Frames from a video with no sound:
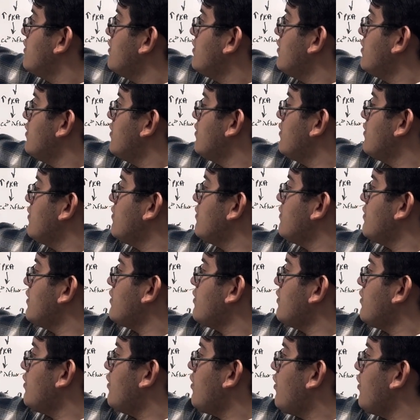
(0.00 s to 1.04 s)
around
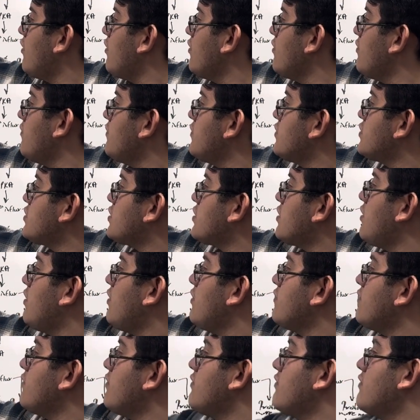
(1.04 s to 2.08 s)
our heart, which
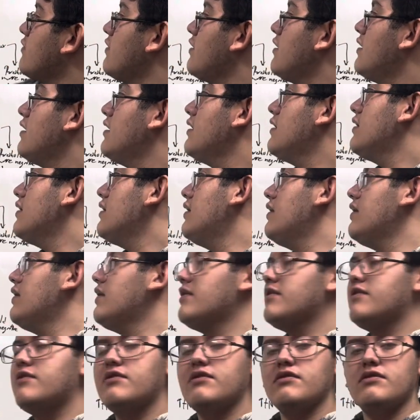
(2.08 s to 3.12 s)
causes
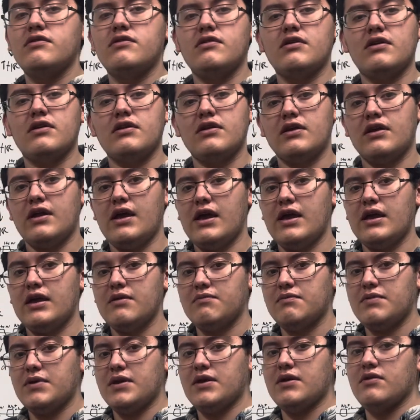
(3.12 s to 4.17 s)
cyclic
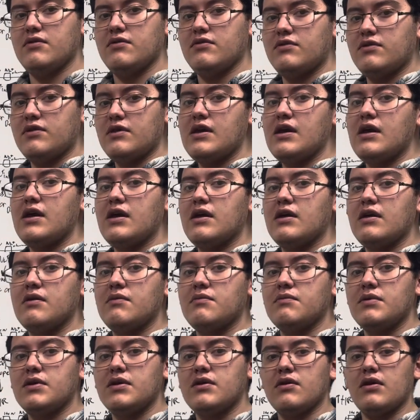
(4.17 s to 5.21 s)
AMP or
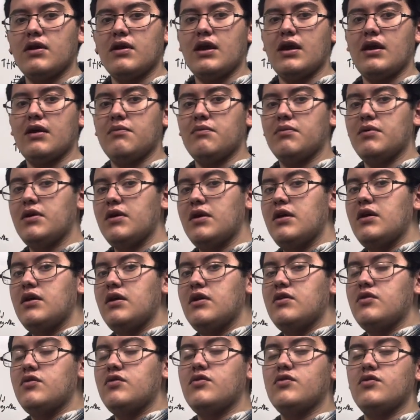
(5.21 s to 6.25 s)
CAMP or CAMP
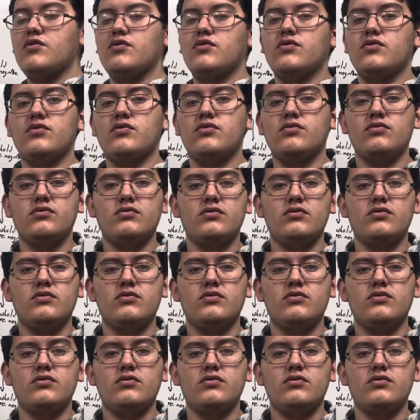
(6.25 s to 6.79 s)
to